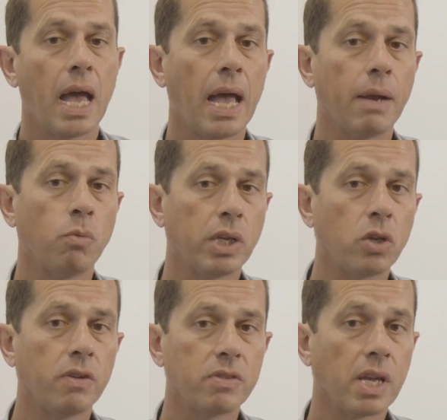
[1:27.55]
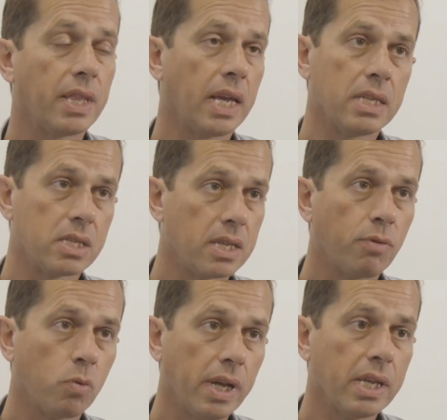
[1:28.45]
And we could have done that in
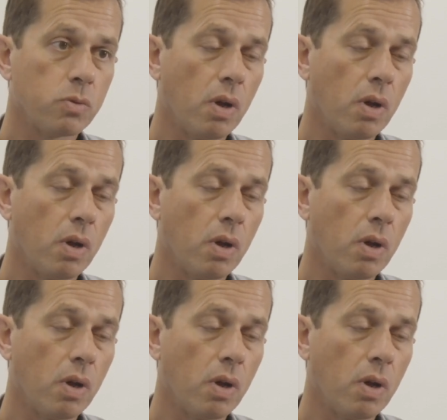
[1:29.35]
several ways.